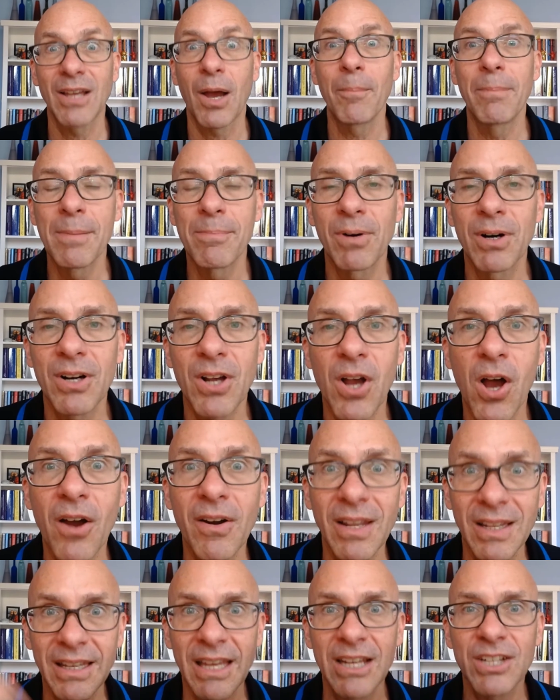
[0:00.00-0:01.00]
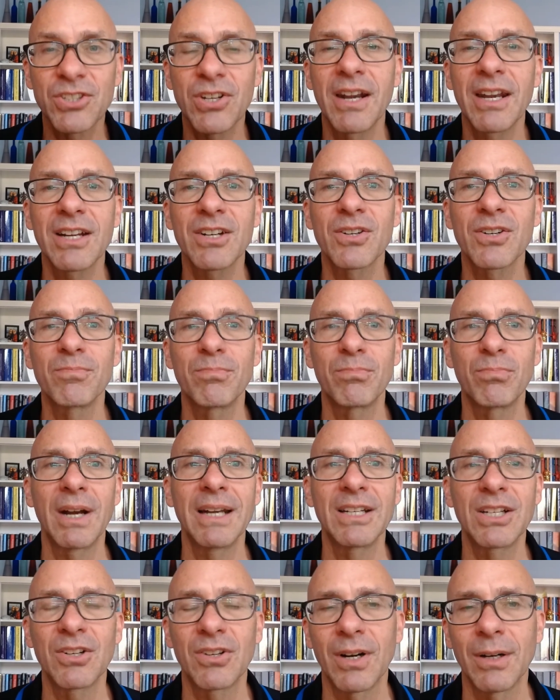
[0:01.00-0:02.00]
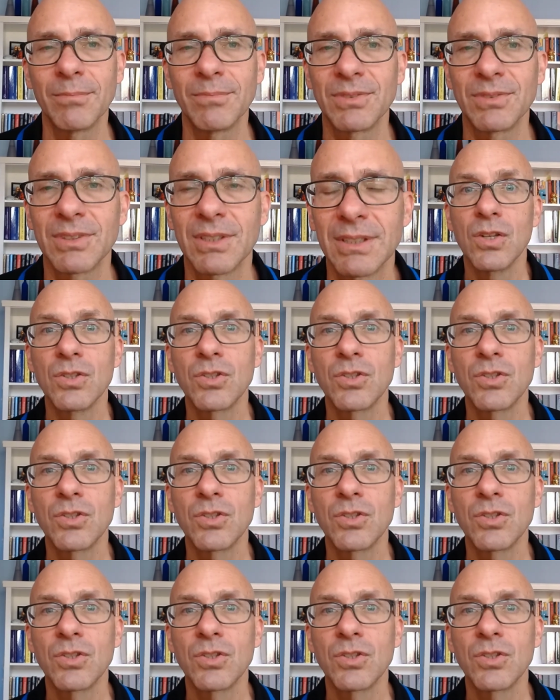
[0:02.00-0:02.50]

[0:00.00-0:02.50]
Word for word: people are caught, electronic breadcrumbs.